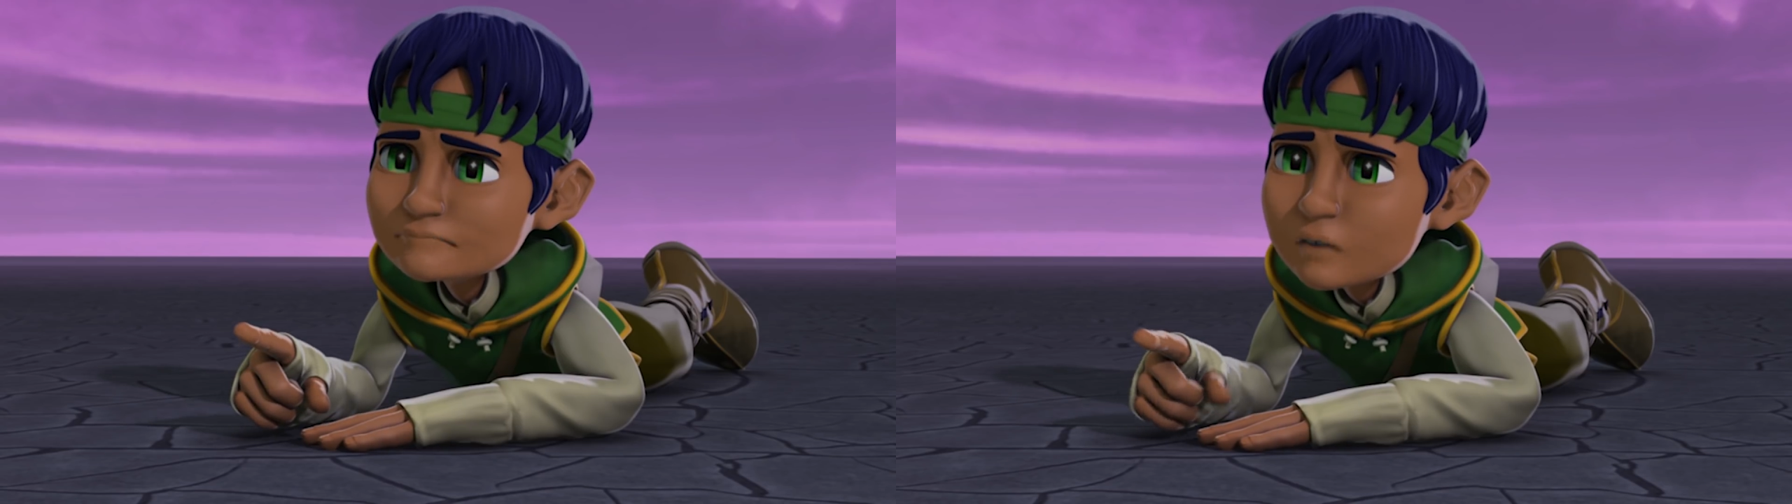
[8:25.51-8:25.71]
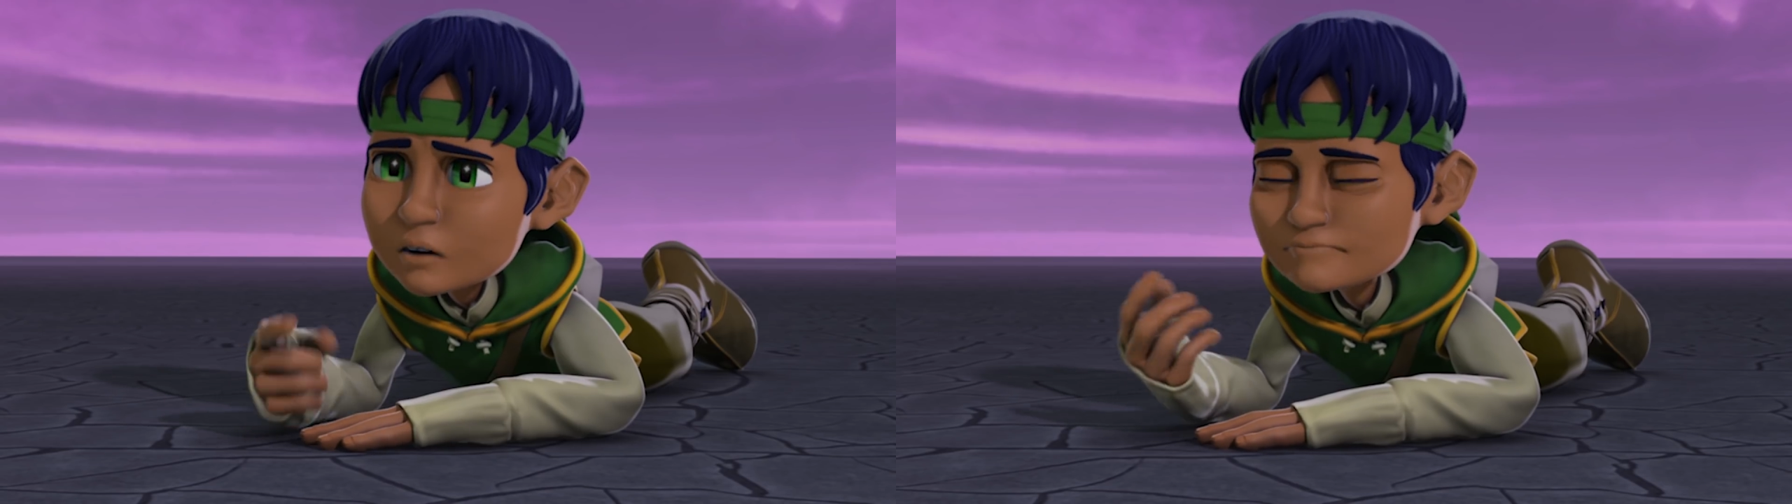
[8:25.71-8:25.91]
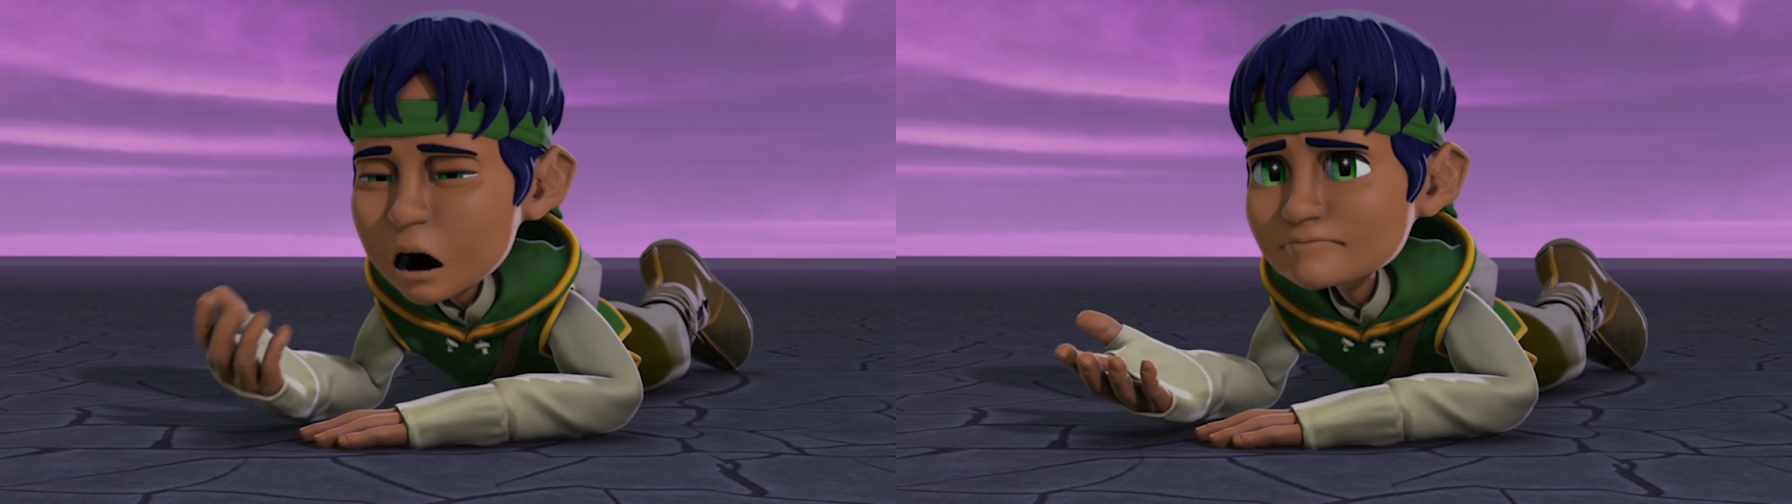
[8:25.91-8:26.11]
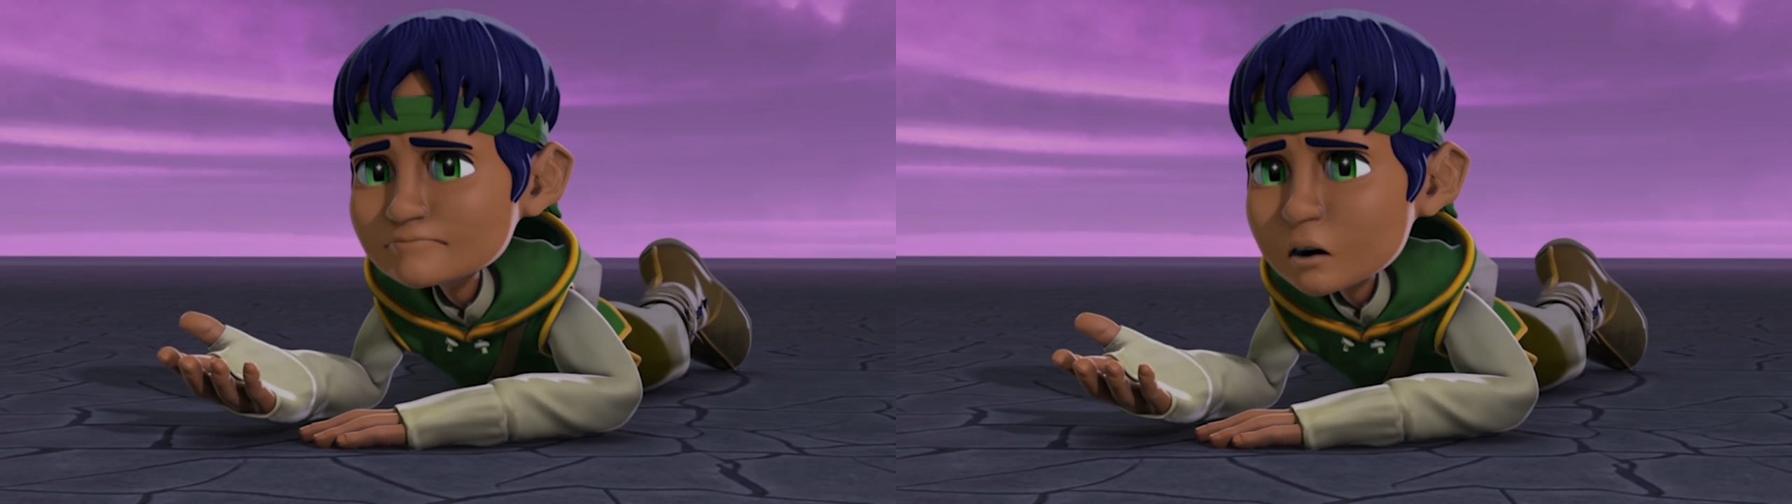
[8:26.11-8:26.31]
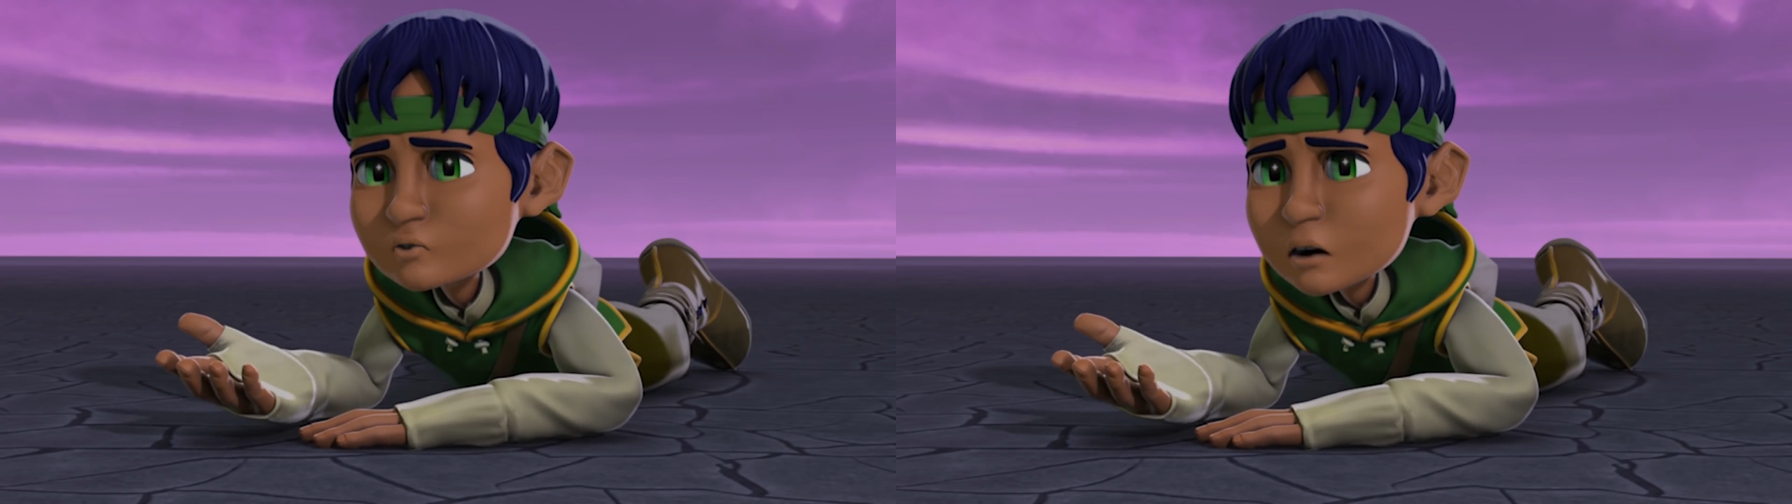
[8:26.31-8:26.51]
phobia of
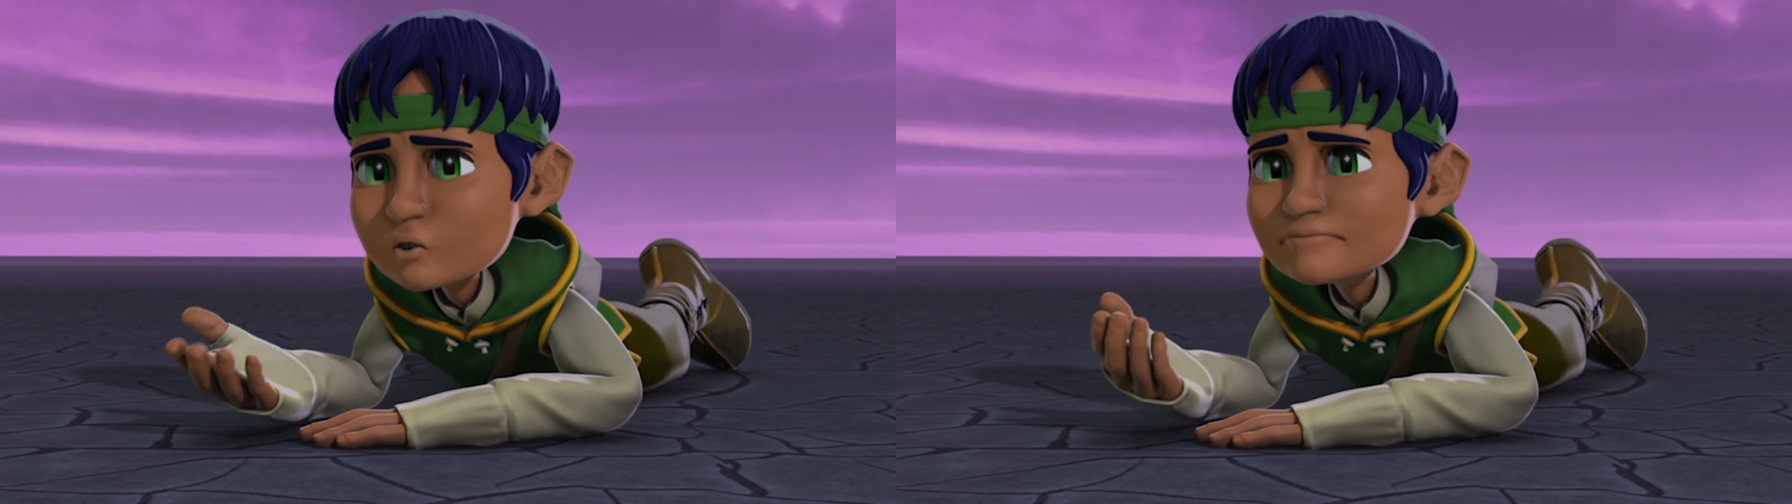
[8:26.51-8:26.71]
people with